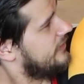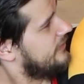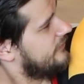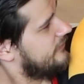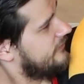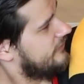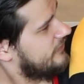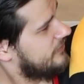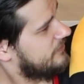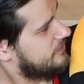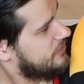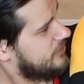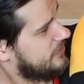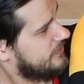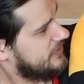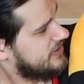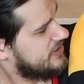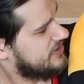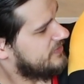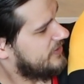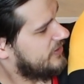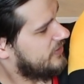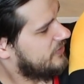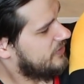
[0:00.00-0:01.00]
for pretty
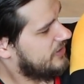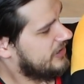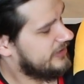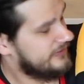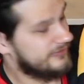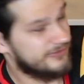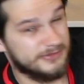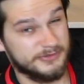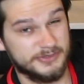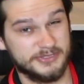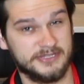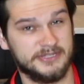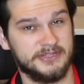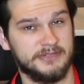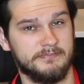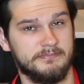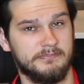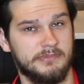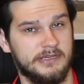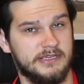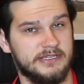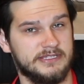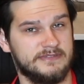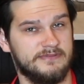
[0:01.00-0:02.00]
much my whole life, I wasn't the
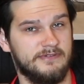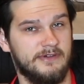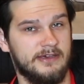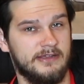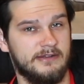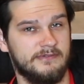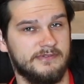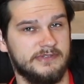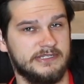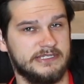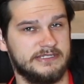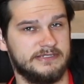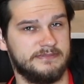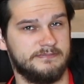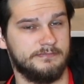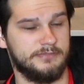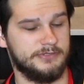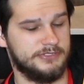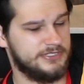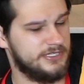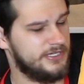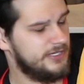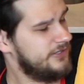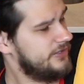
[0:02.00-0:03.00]
biggest fan of this
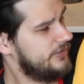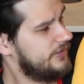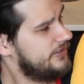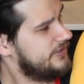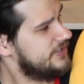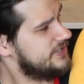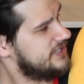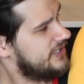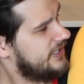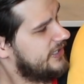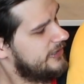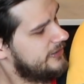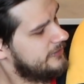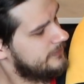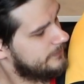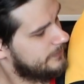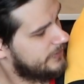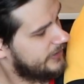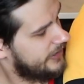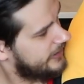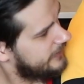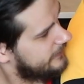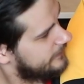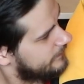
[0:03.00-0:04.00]
particular design,
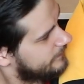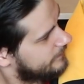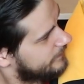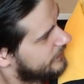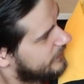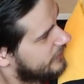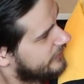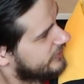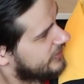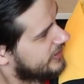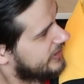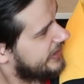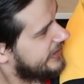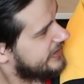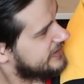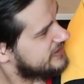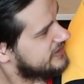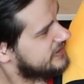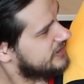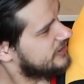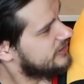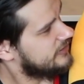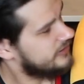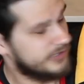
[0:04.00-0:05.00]
but over the
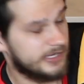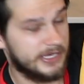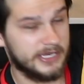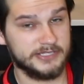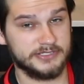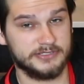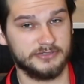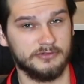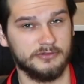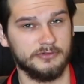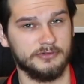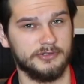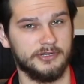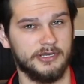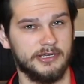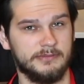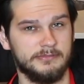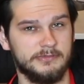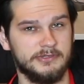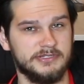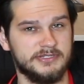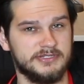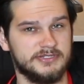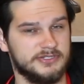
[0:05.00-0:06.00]
last year, it has grown
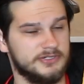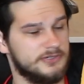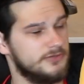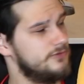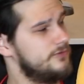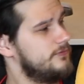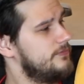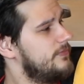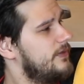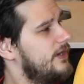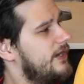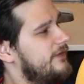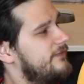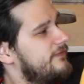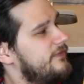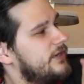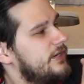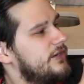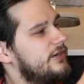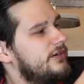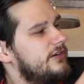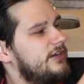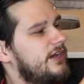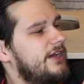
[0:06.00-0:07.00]
on me, so I
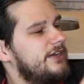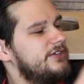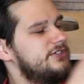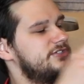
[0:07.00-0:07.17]
figure I